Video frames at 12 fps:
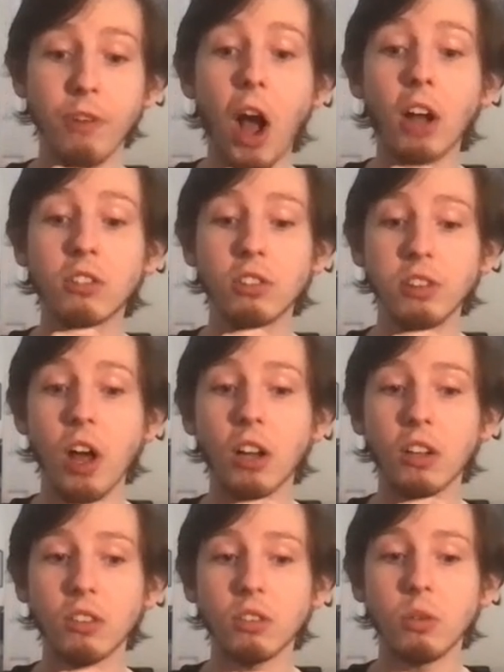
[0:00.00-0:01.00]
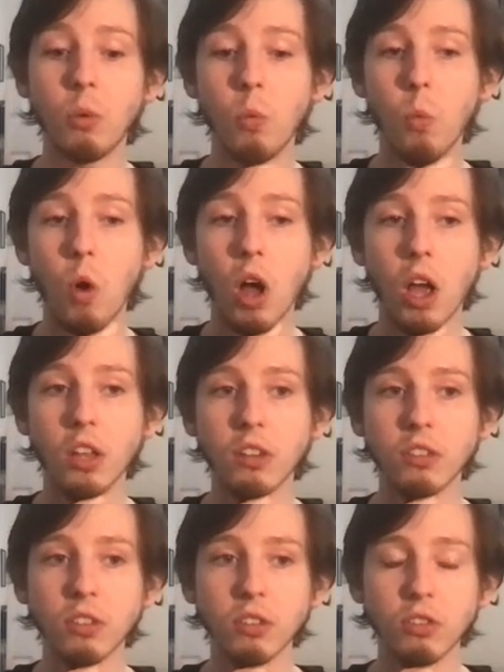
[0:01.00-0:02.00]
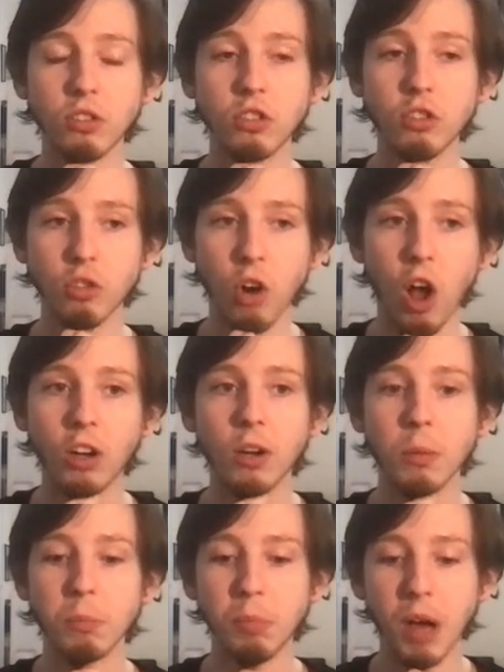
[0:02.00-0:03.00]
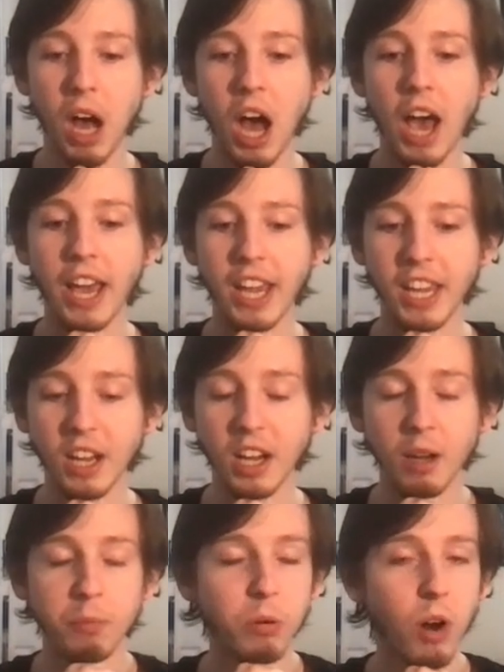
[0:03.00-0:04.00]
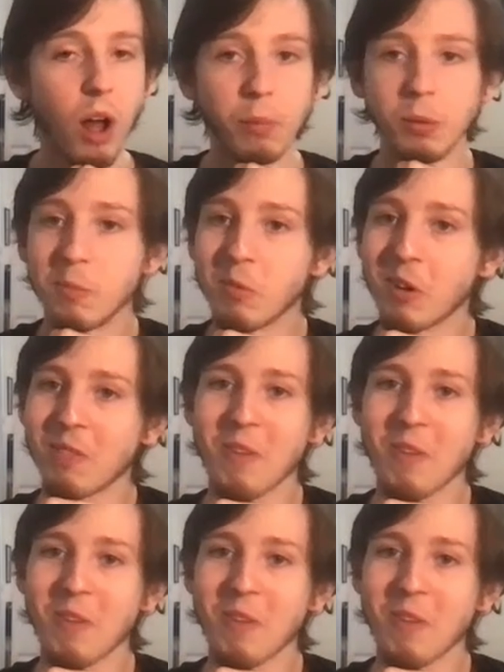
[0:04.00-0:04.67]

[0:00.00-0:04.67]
Vox Lux was struck by a problem with